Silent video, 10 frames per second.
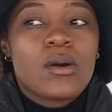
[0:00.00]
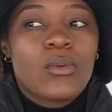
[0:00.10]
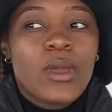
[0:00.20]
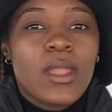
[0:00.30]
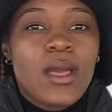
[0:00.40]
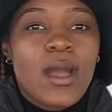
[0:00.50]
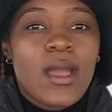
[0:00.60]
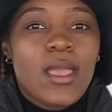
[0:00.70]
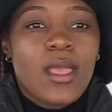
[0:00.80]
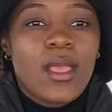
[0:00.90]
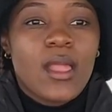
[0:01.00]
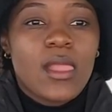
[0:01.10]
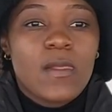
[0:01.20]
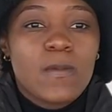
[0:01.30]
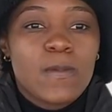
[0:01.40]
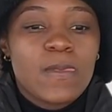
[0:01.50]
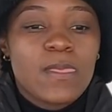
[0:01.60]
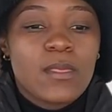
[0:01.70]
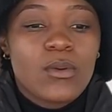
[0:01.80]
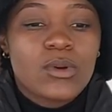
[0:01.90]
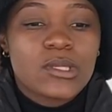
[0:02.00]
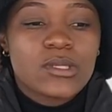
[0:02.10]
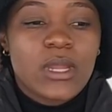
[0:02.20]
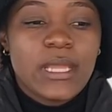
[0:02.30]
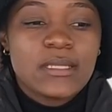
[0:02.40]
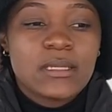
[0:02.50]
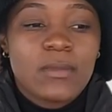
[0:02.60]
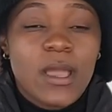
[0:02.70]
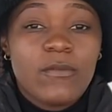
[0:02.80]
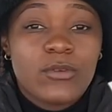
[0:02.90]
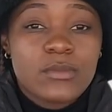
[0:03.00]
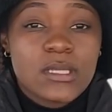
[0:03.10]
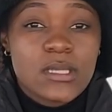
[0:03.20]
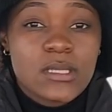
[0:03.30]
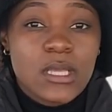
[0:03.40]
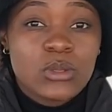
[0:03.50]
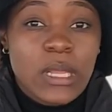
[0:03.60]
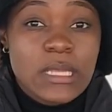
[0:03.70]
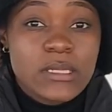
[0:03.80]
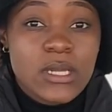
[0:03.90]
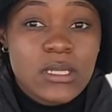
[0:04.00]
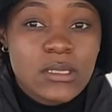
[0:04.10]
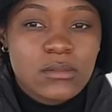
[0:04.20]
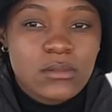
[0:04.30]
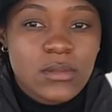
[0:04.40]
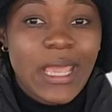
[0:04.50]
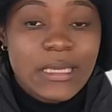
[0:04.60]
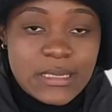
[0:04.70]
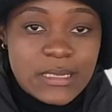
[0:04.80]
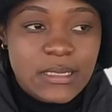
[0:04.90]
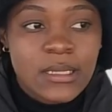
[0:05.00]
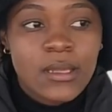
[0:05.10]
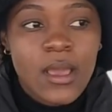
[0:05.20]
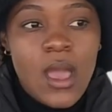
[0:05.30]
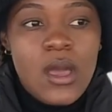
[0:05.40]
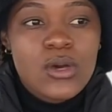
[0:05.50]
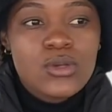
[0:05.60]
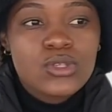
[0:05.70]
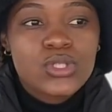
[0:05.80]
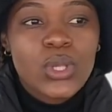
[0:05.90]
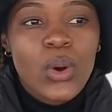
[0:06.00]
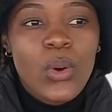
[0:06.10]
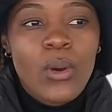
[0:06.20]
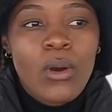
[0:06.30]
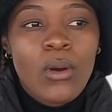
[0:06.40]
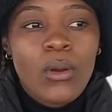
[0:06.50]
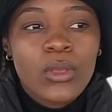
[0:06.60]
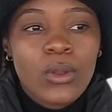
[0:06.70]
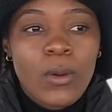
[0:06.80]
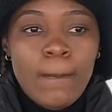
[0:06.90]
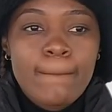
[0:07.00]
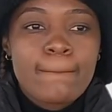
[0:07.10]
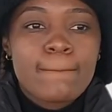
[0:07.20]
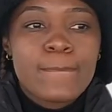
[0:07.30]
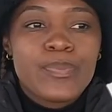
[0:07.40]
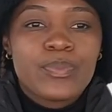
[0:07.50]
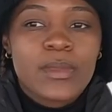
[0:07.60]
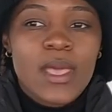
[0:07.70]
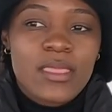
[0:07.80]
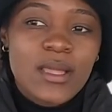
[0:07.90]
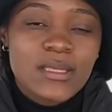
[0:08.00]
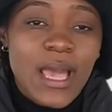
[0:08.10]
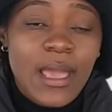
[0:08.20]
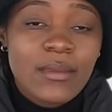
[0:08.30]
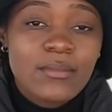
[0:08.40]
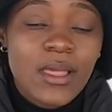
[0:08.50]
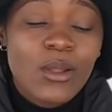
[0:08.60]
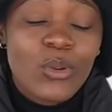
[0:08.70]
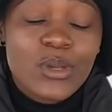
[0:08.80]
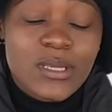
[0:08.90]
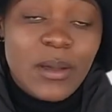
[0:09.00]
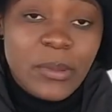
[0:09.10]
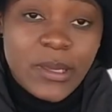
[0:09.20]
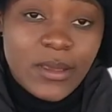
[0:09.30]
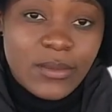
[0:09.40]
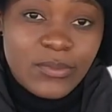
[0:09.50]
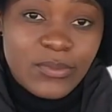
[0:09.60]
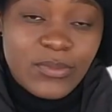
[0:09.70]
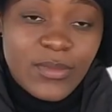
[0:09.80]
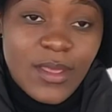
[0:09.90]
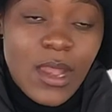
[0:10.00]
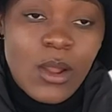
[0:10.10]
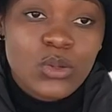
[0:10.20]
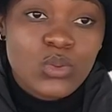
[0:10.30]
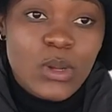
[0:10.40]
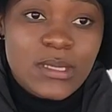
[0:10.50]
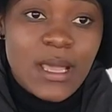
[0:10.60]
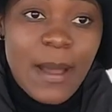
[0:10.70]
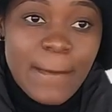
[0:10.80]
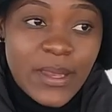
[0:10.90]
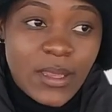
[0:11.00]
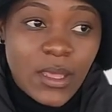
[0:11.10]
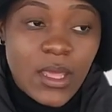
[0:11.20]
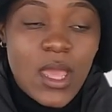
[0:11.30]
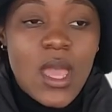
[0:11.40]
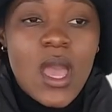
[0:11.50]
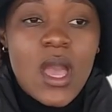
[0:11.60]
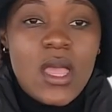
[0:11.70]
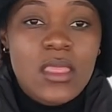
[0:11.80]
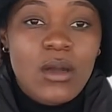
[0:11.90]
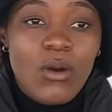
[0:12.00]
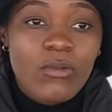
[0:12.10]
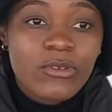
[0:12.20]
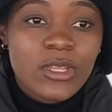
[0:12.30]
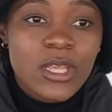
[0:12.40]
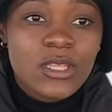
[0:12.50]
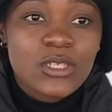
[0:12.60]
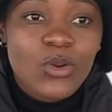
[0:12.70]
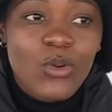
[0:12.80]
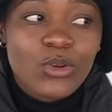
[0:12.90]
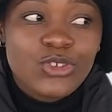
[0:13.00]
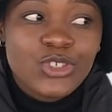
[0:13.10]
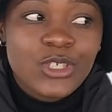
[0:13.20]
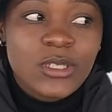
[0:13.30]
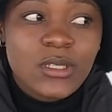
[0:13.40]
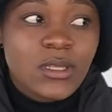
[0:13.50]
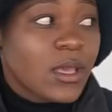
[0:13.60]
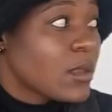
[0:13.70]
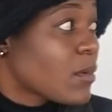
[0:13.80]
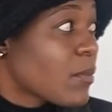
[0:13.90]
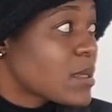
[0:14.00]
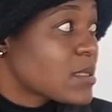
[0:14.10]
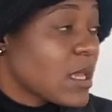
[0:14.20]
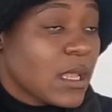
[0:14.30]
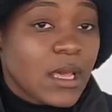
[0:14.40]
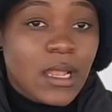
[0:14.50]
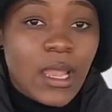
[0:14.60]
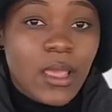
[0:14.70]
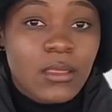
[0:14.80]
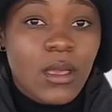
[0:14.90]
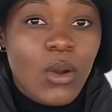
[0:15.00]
when I was writing my form six. That's when I turned 18. So, at that time, a lot was happening. A lot was happening. In the orphanage, Coco Jean and Mama Stella, like